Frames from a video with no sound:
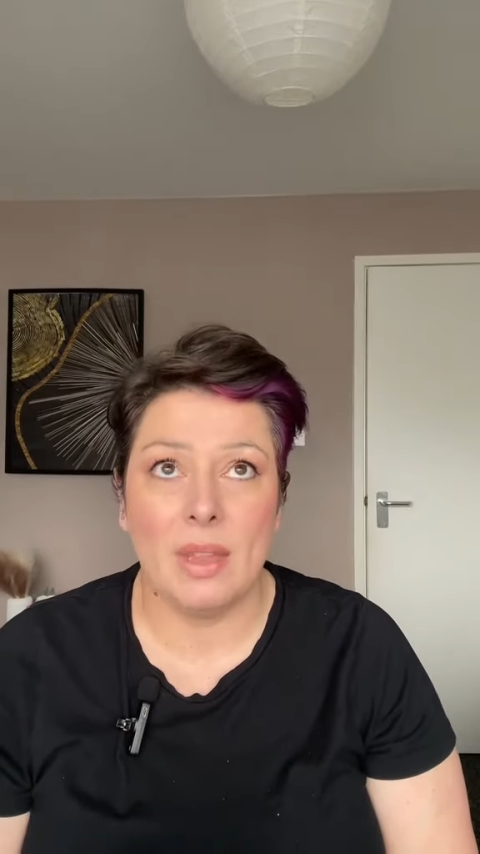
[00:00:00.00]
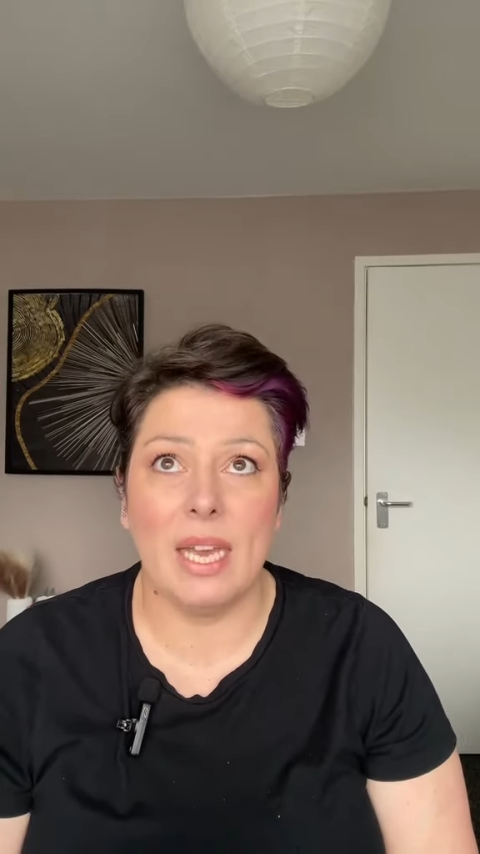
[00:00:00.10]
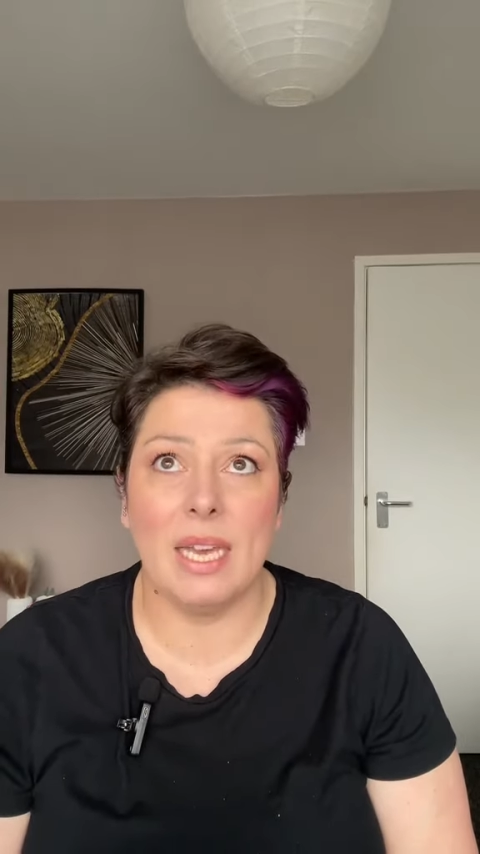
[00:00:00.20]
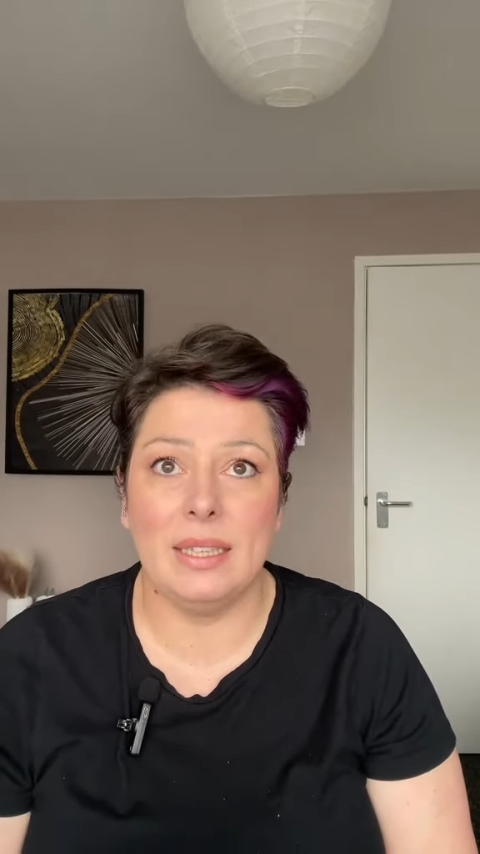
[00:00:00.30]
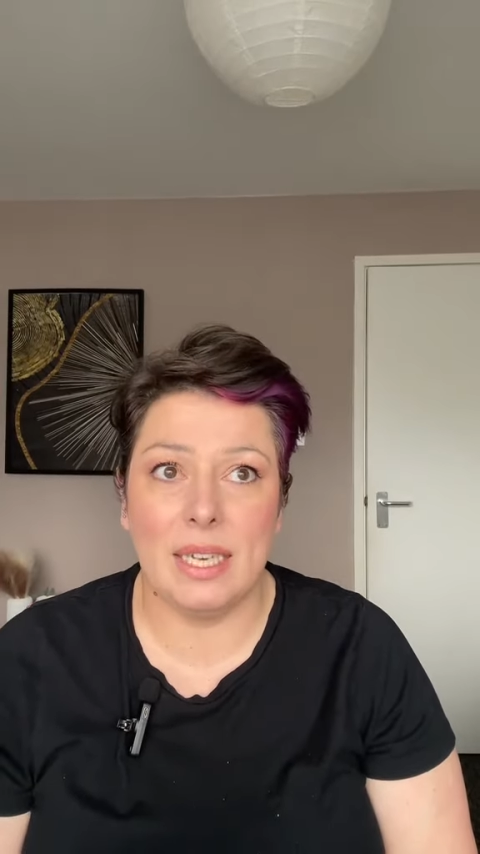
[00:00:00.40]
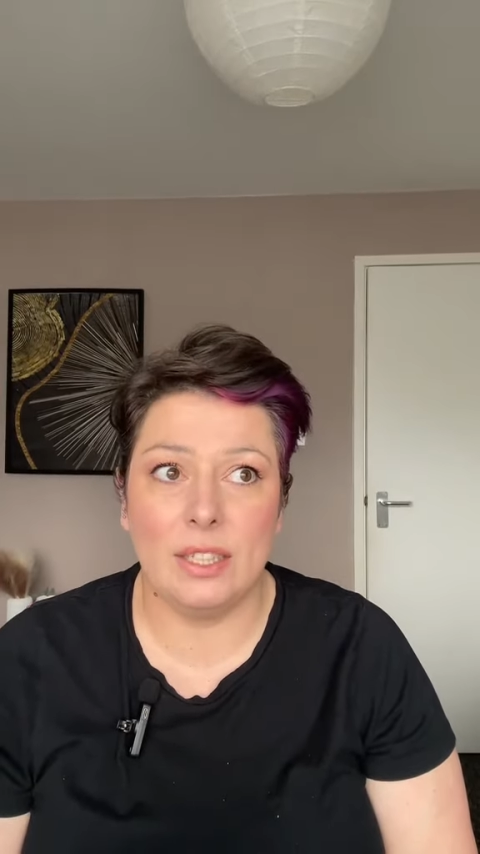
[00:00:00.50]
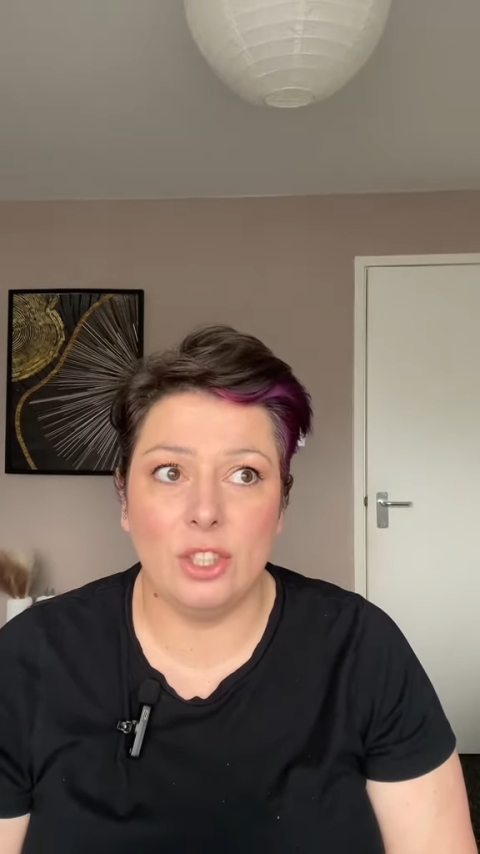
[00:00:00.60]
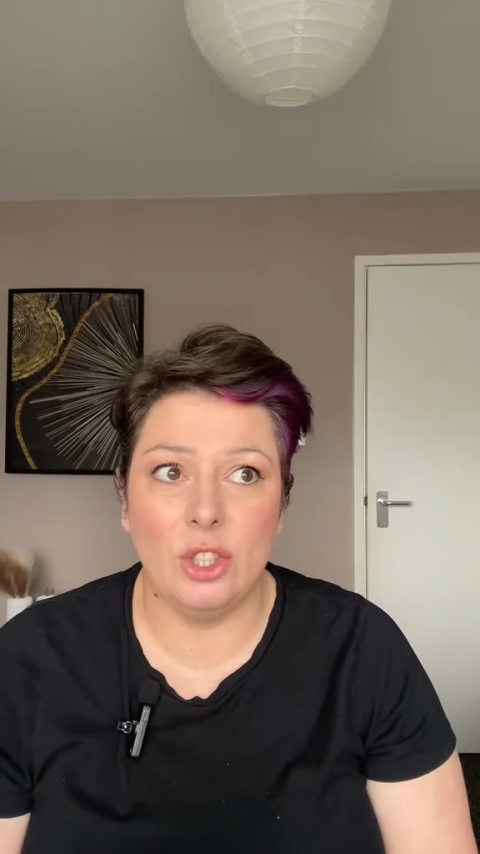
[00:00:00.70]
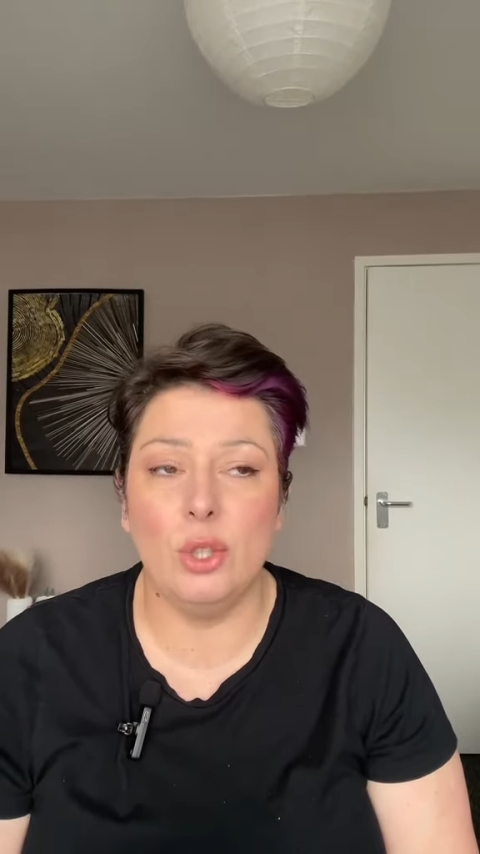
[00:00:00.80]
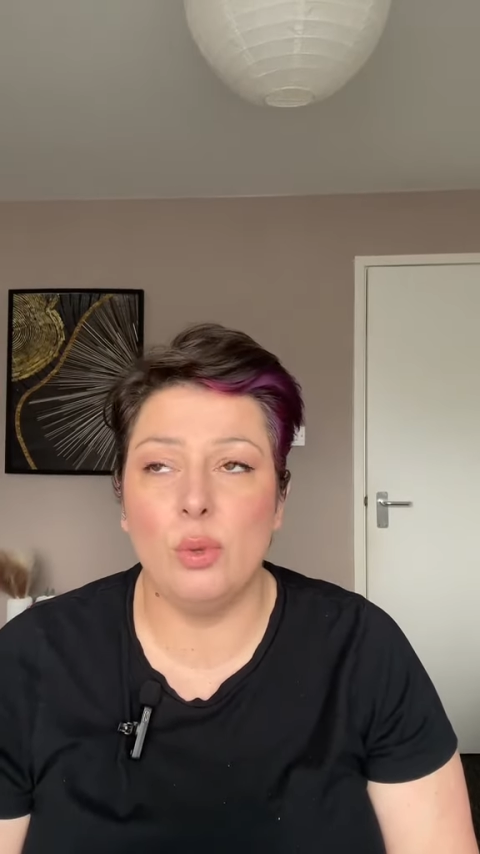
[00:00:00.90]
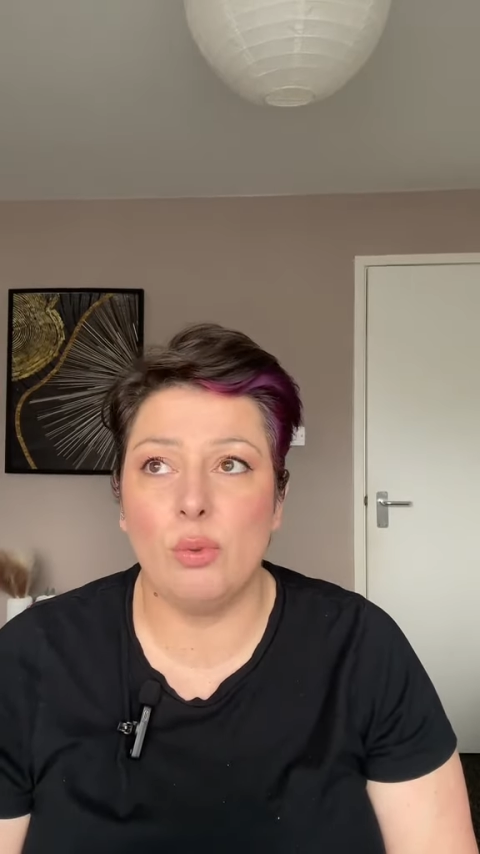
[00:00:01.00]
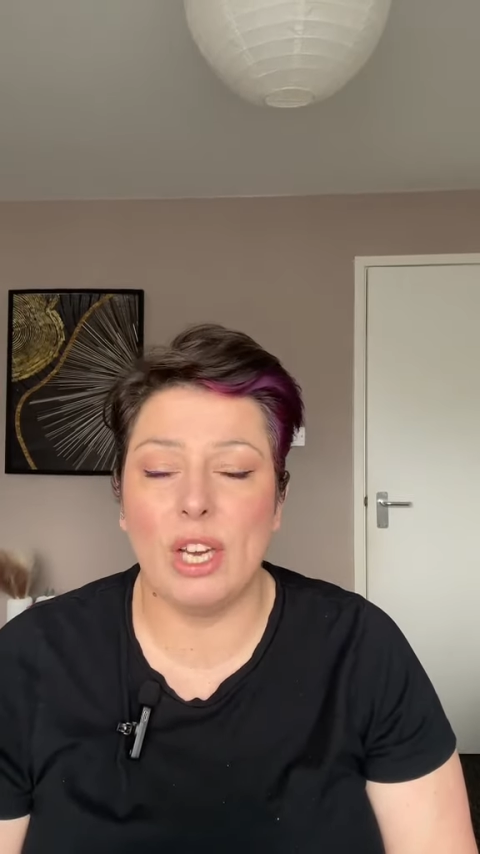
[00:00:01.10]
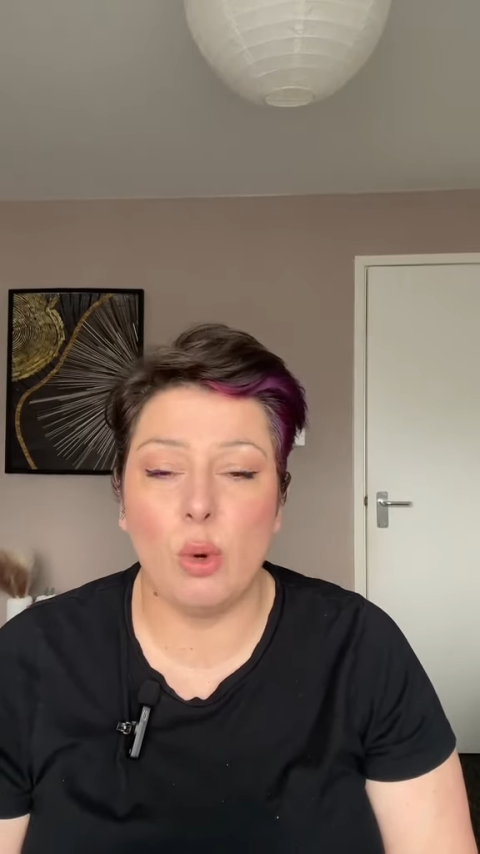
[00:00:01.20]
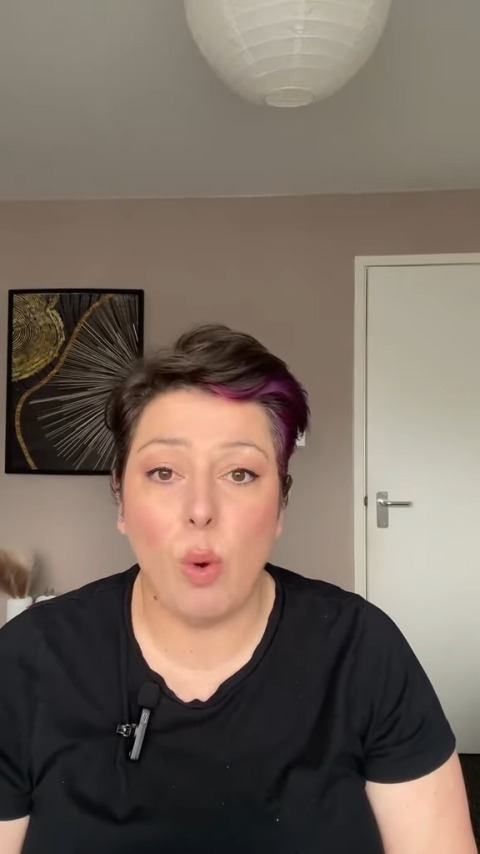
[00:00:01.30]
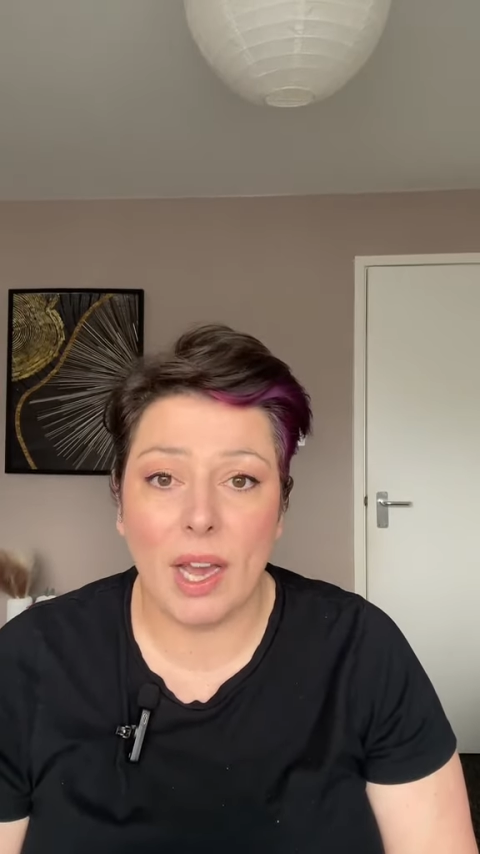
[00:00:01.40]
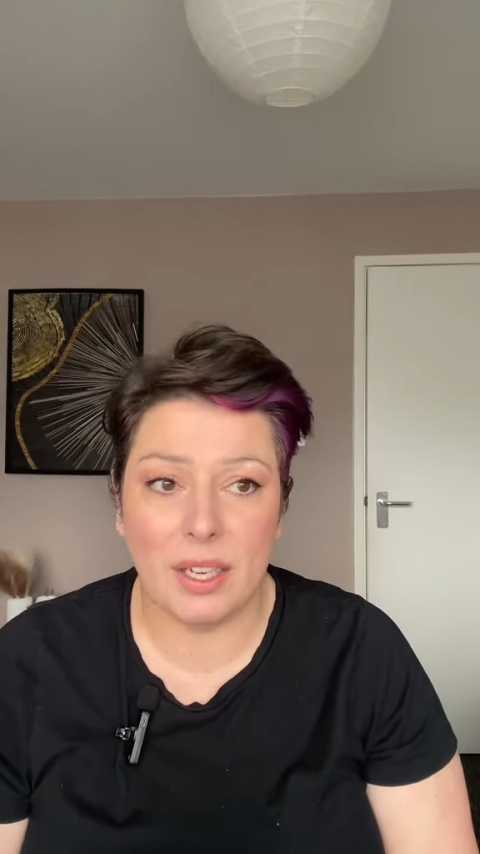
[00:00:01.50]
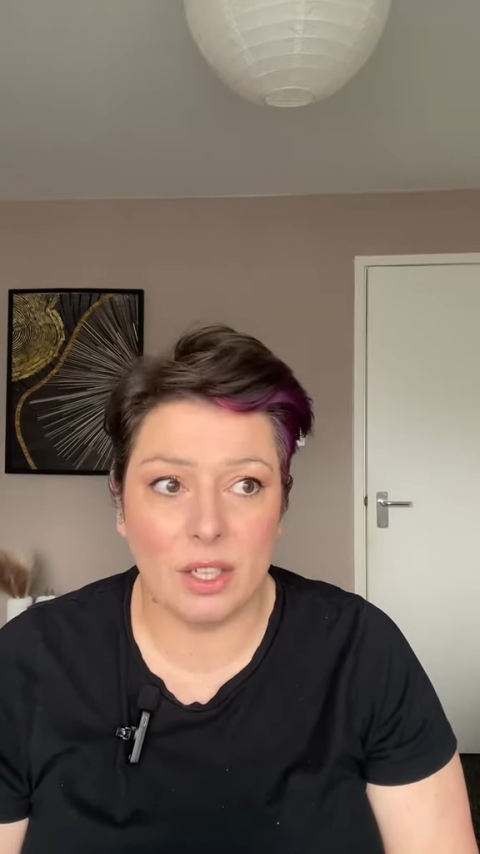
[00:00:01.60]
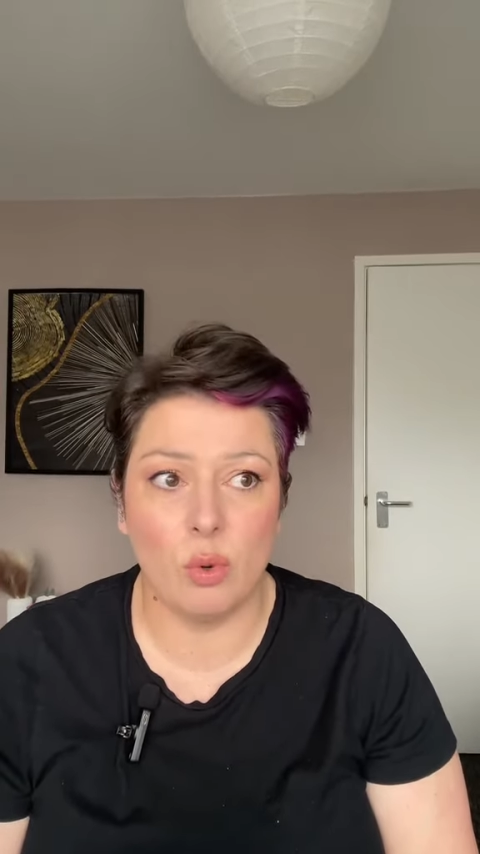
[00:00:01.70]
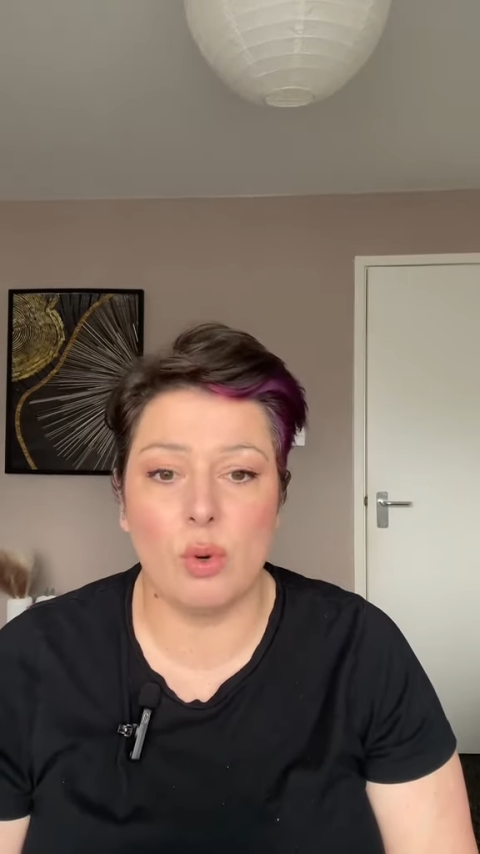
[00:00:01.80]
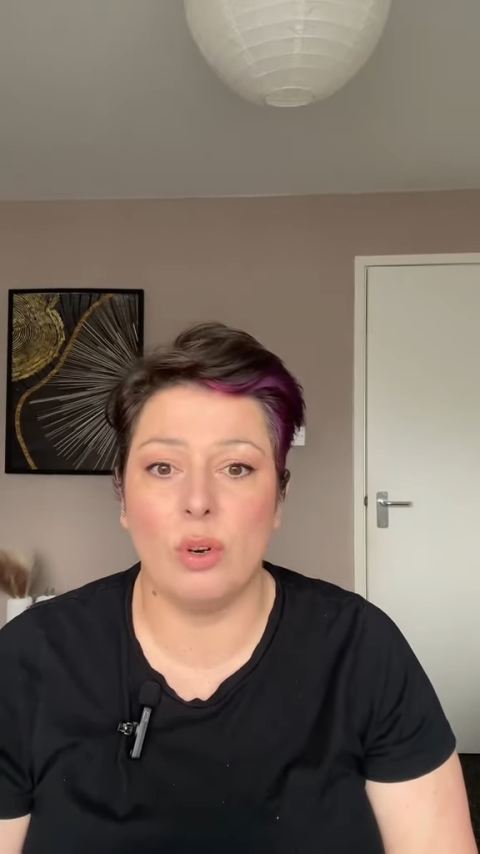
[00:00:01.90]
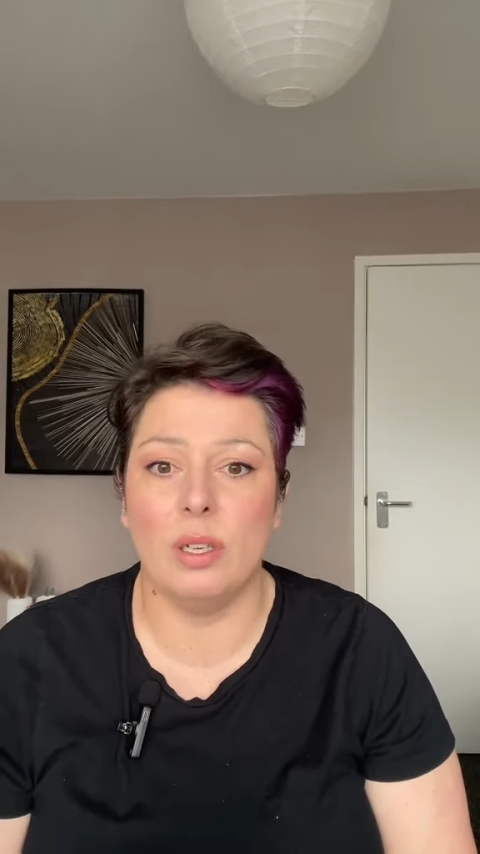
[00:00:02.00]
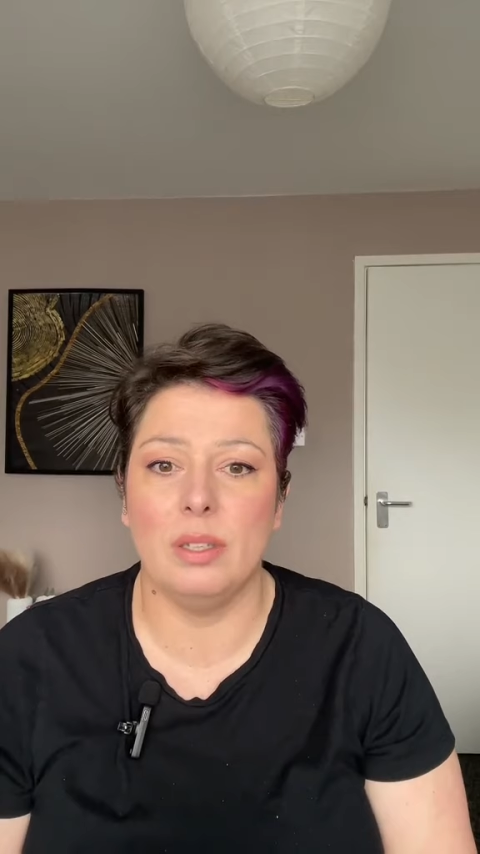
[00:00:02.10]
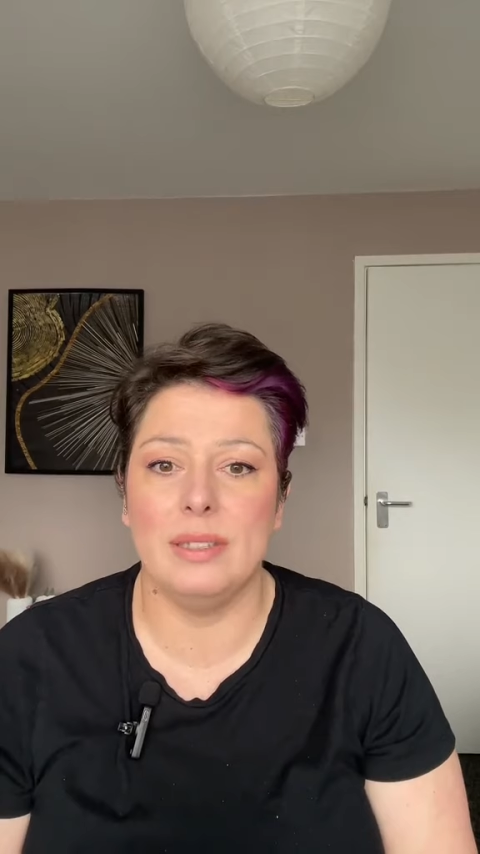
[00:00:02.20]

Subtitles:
and that you require or